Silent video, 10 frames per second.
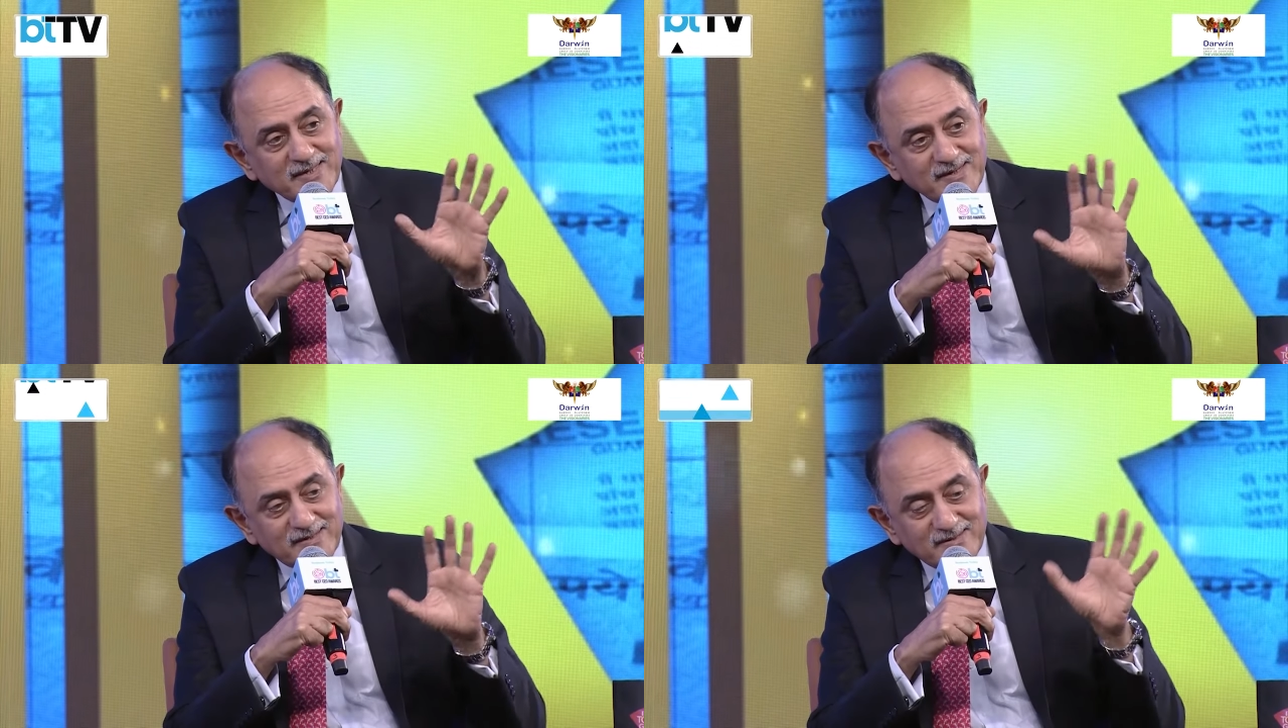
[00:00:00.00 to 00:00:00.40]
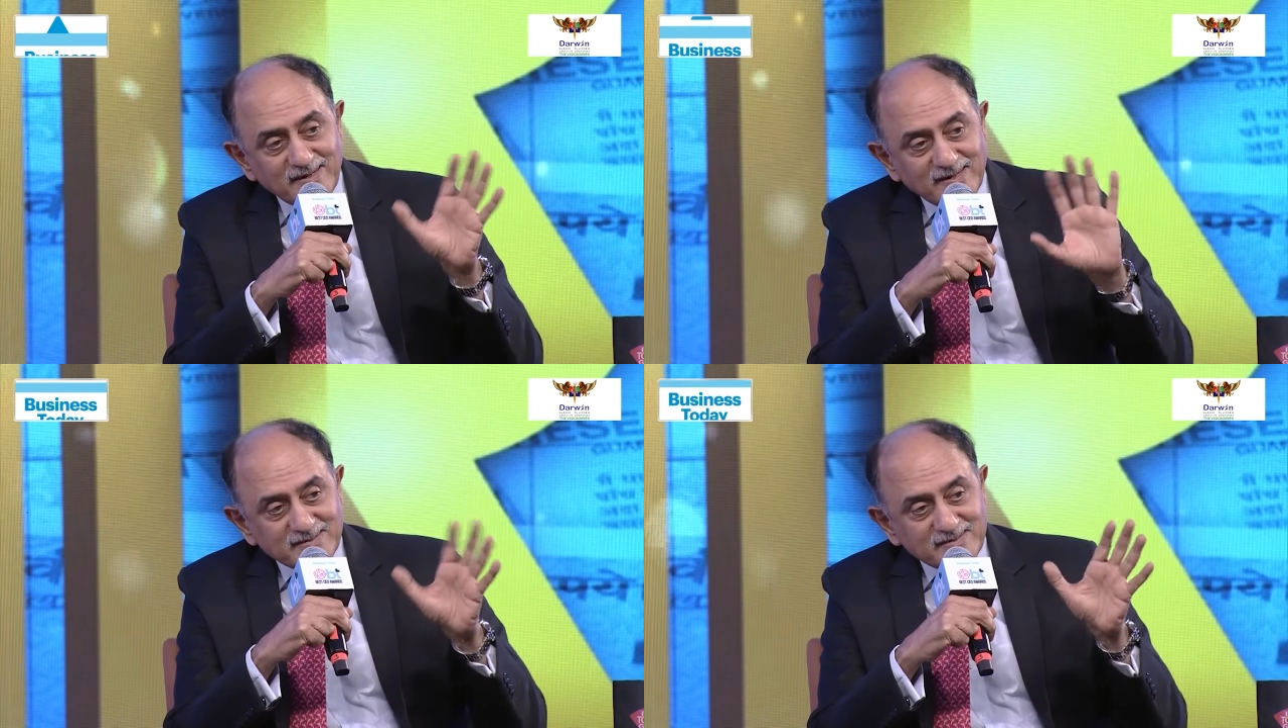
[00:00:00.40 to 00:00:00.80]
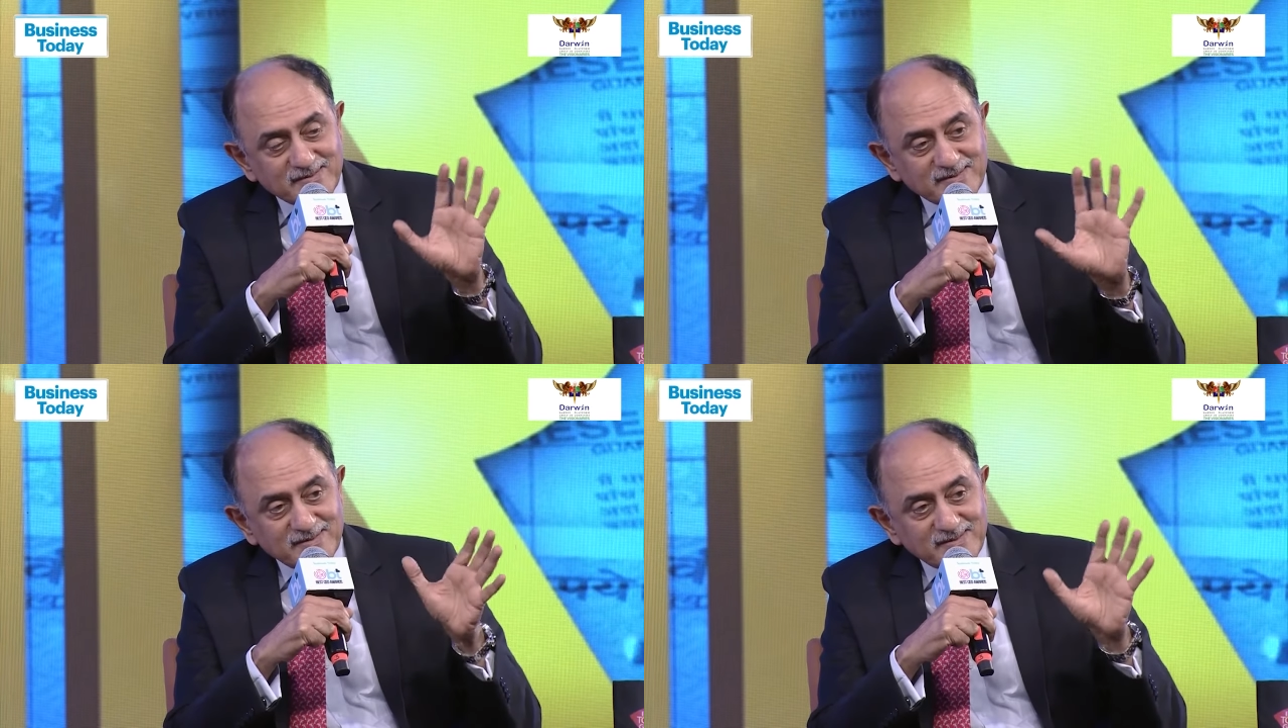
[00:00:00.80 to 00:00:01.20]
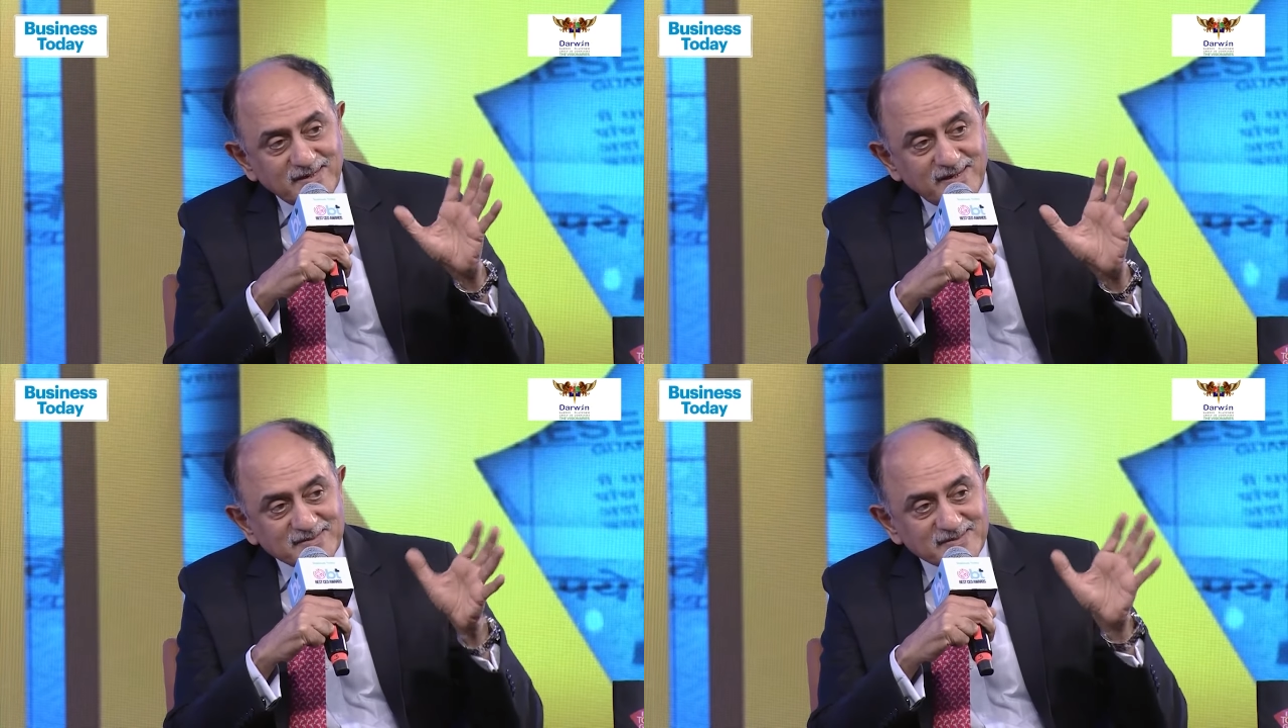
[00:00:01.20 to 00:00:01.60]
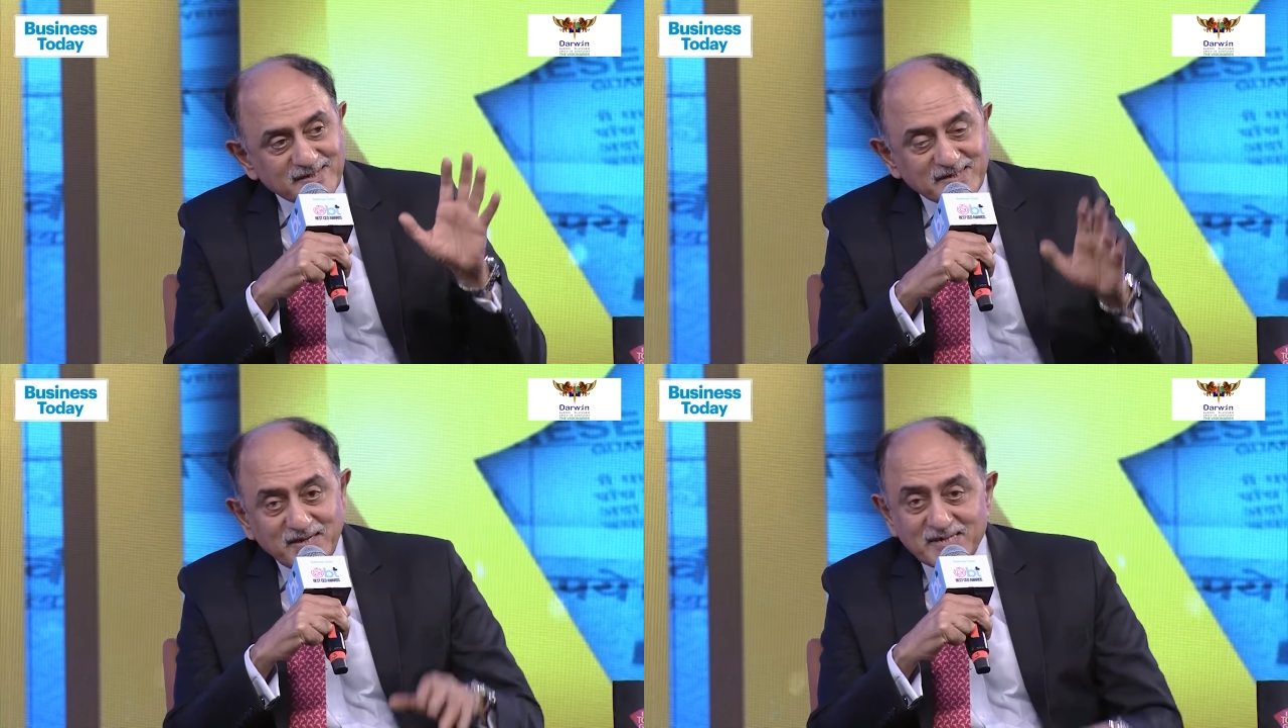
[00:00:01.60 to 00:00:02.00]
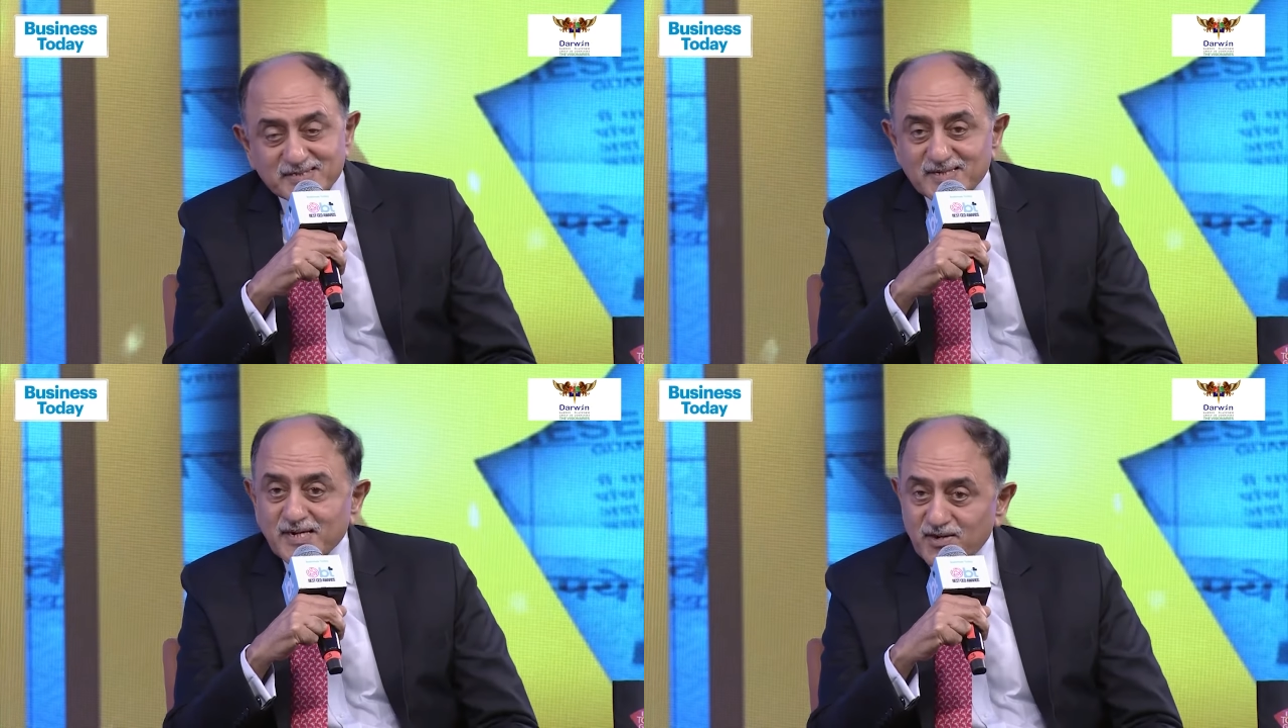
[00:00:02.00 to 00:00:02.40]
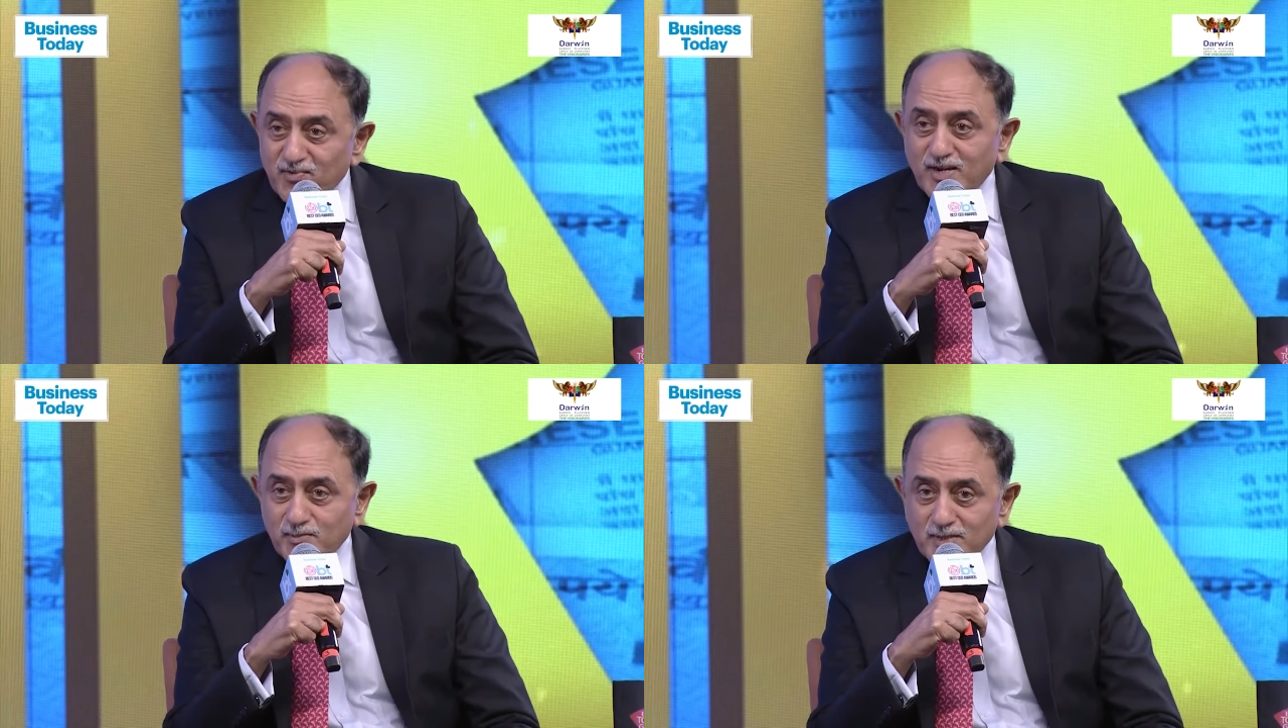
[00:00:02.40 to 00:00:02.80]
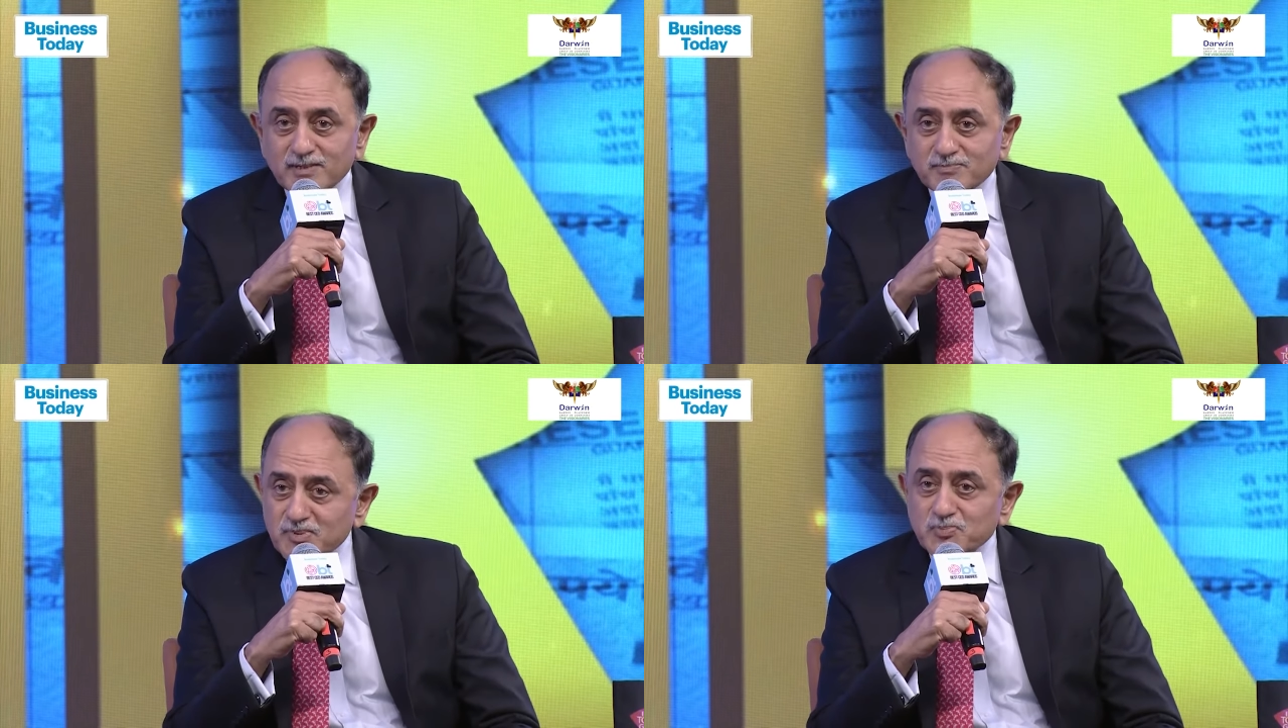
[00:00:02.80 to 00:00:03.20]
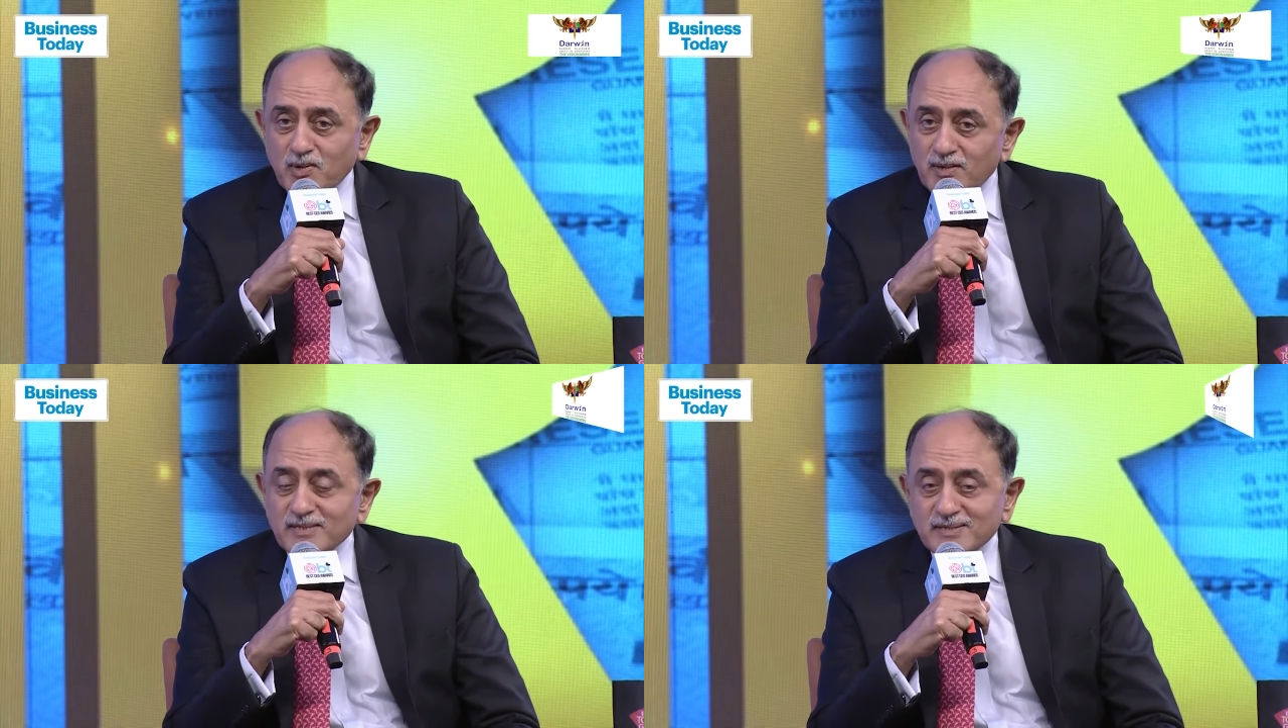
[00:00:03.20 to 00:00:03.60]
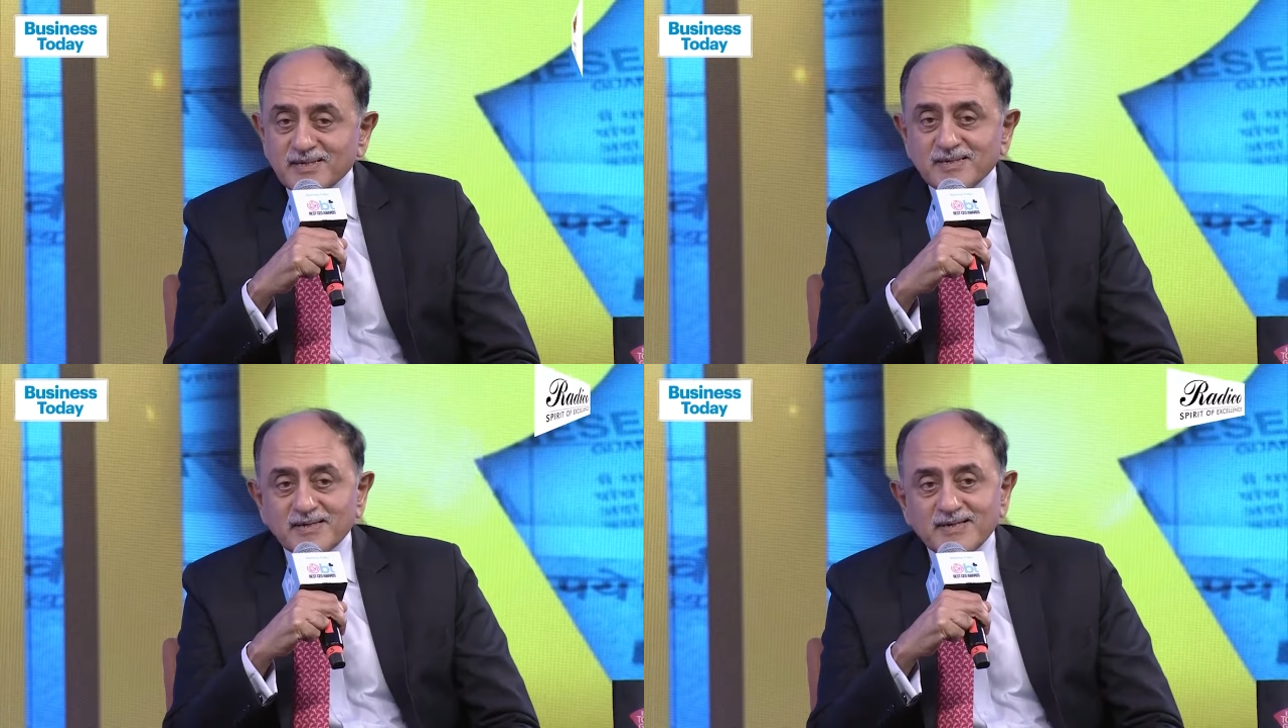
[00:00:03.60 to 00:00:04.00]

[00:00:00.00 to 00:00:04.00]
in a rather uncertain external environment, is probably the